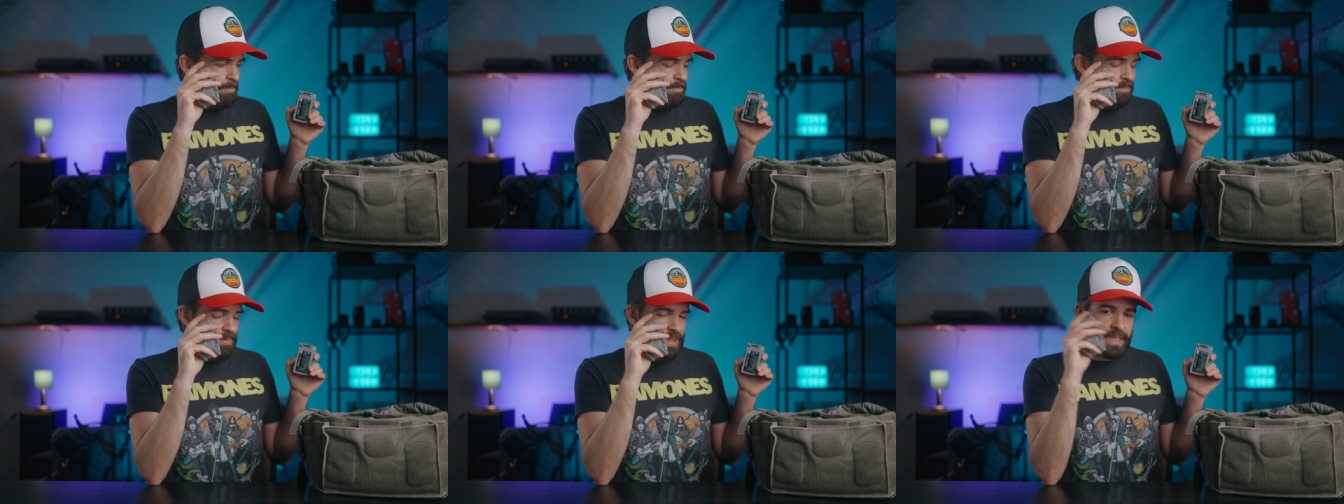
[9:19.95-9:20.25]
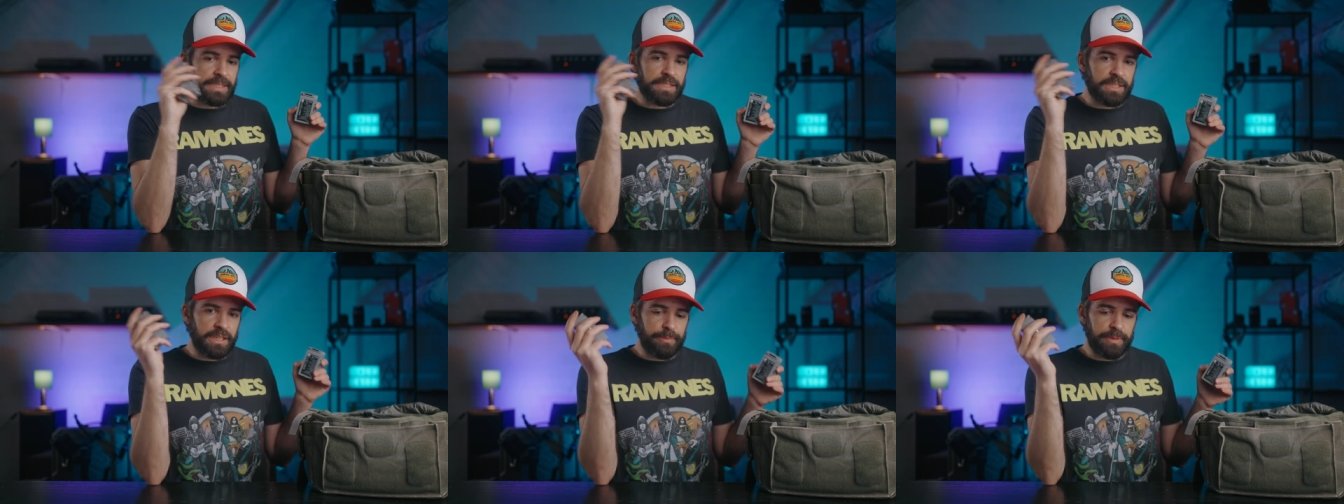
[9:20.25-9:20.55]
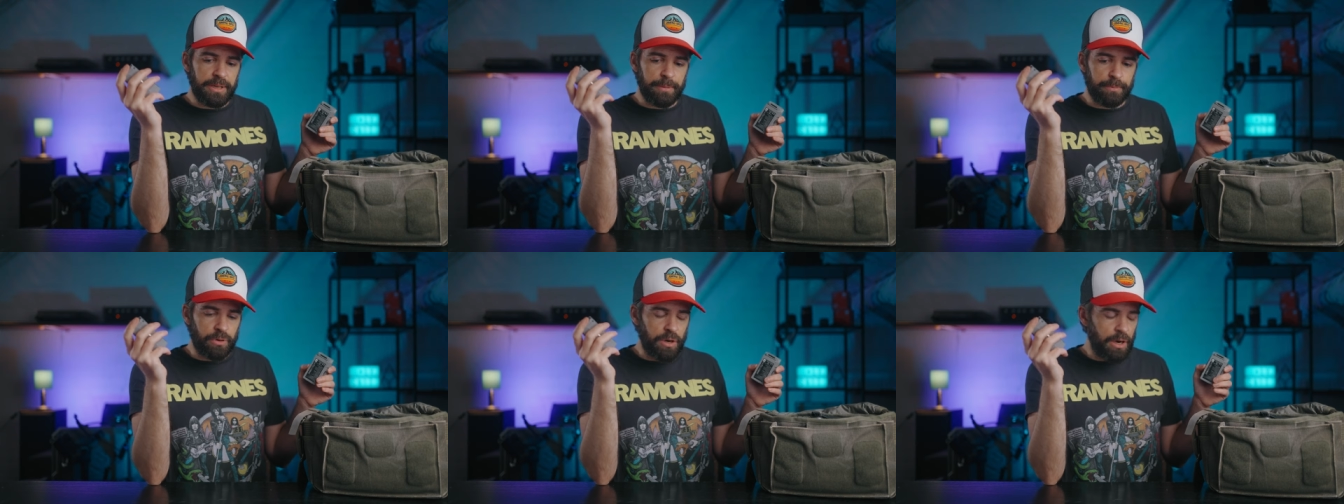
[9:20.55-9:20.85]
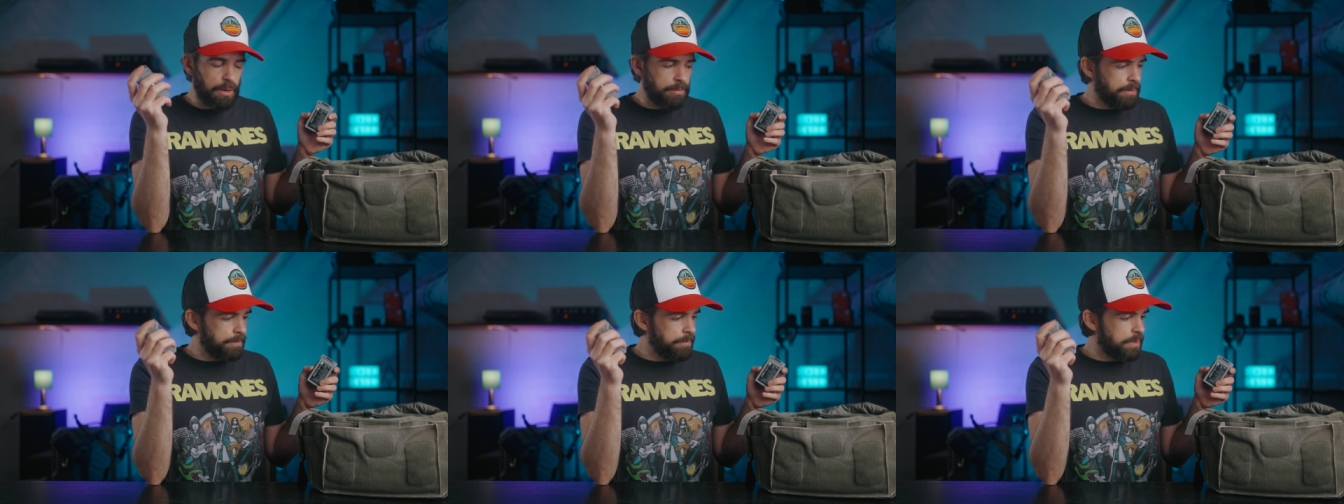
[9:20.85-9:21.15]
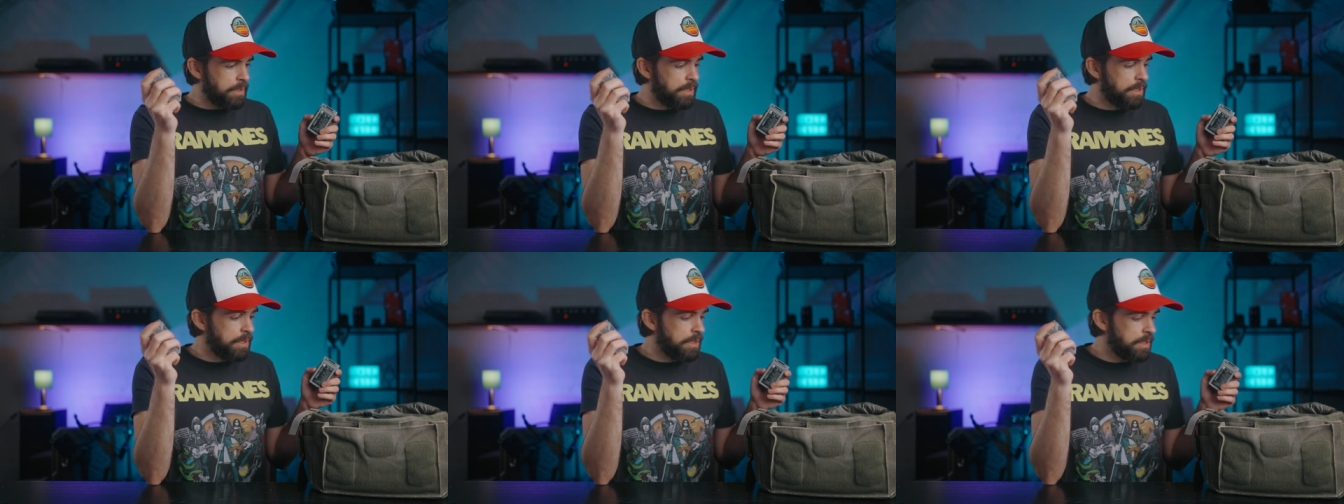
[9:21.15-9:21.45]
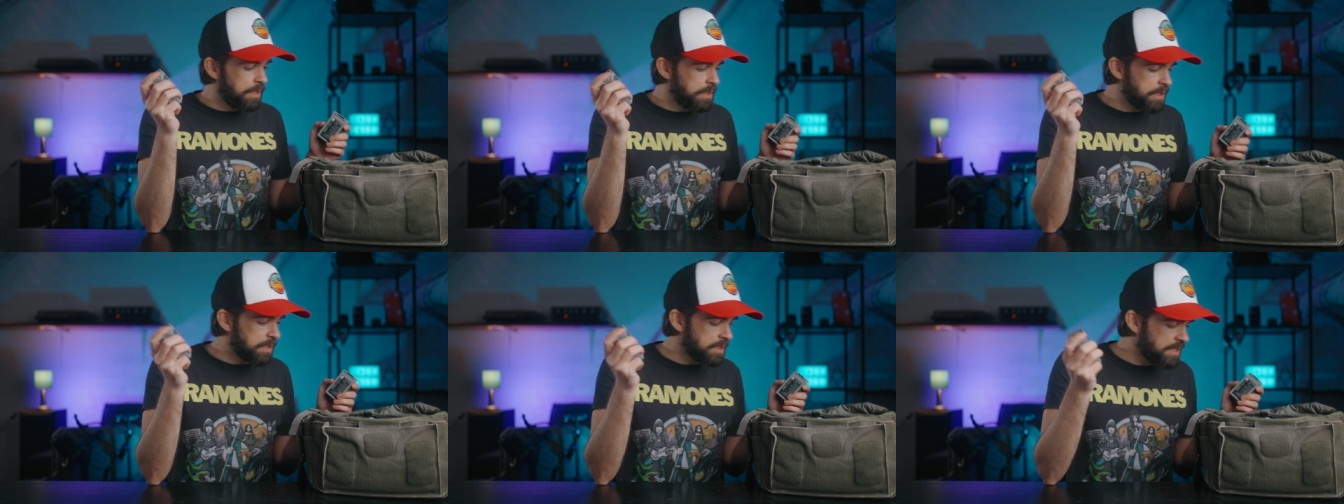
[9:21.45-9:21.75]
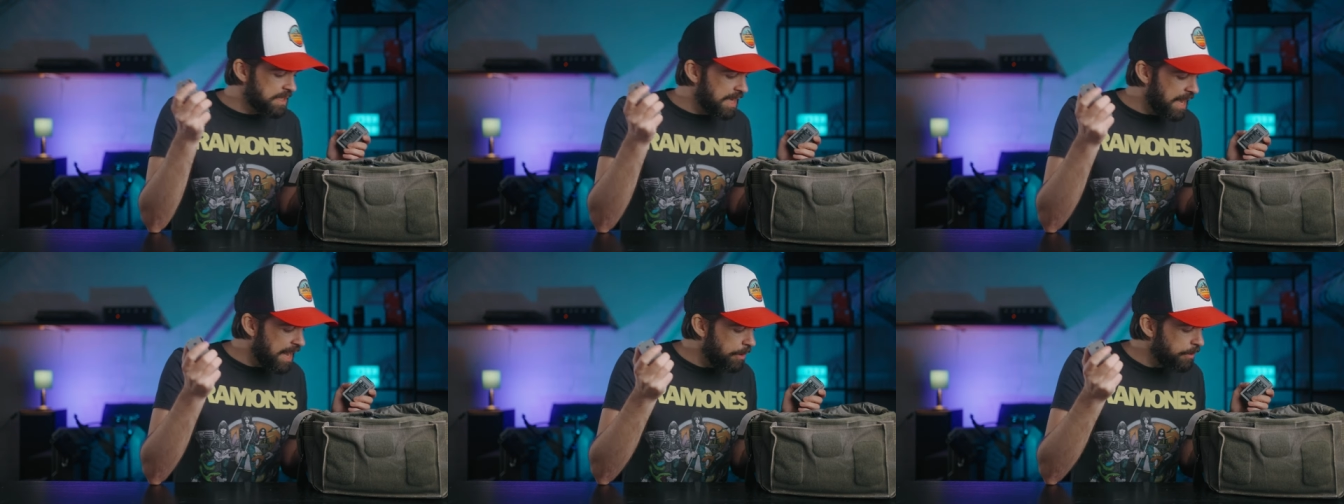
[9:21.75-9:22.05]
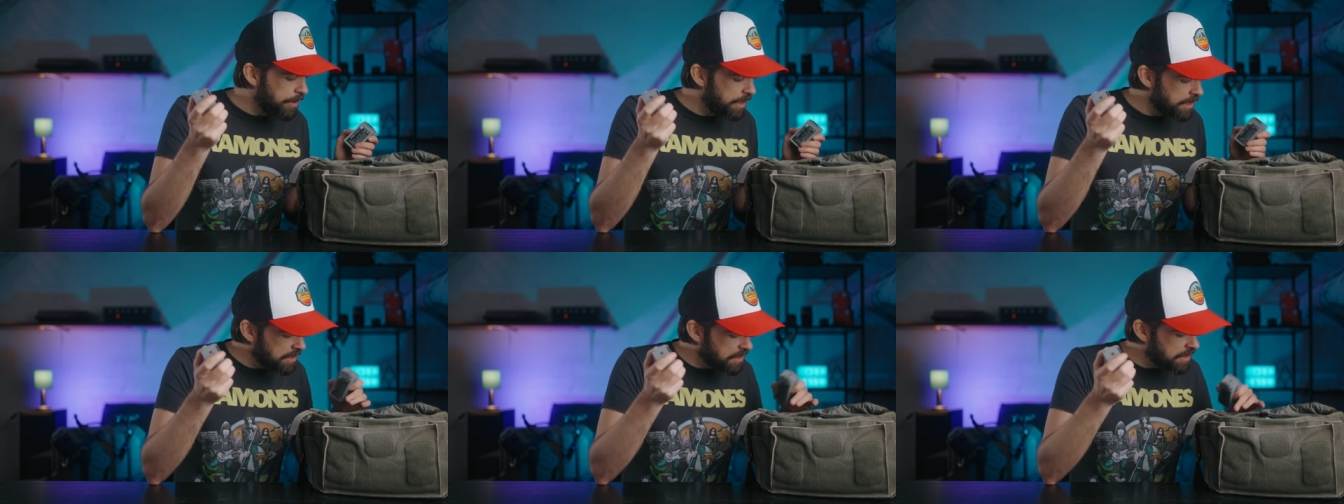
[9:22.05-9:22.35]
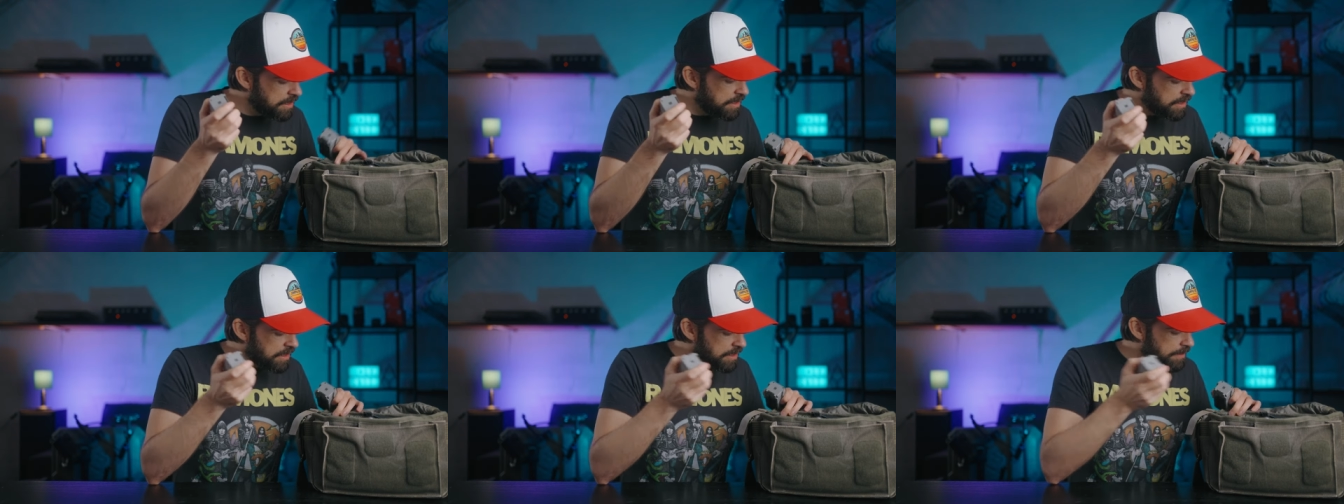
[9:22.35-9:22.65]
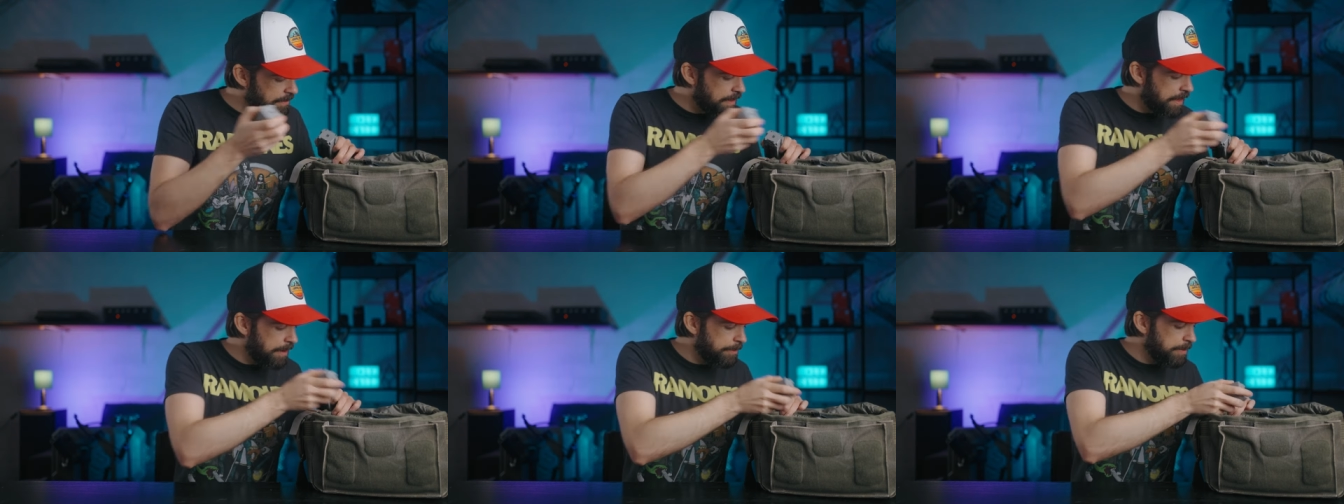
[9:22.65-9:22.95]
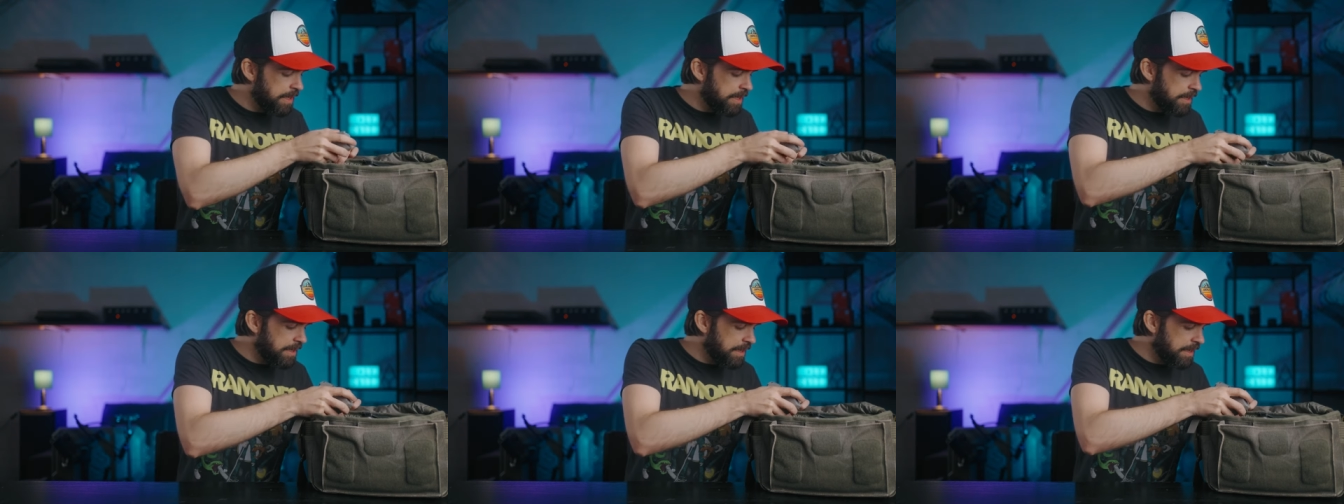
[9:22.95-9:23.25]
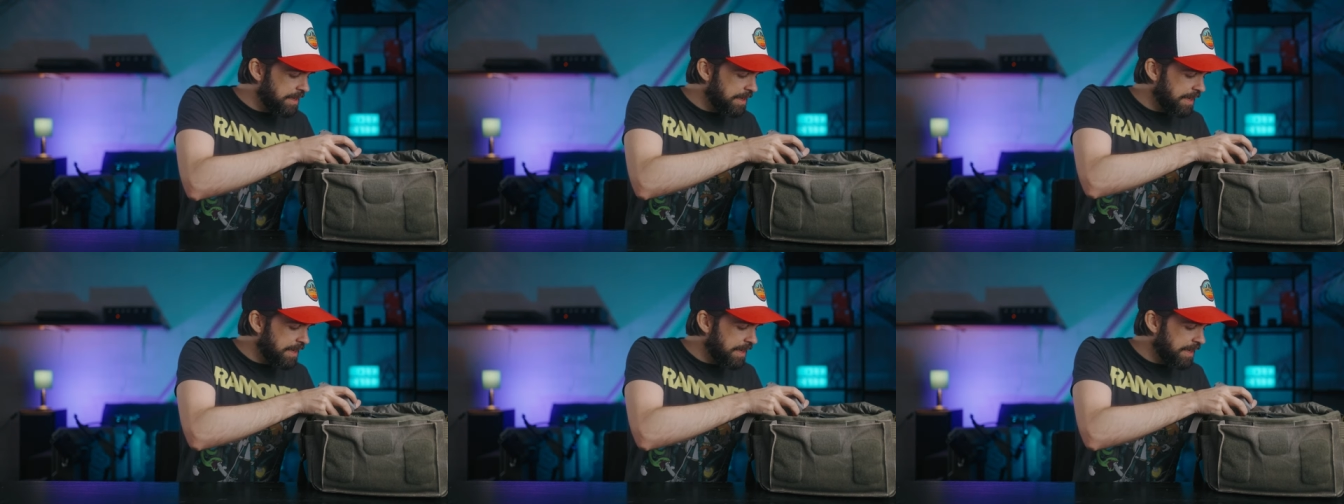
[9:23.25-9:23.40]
That's gonna be a problem. Because now it's, I mean,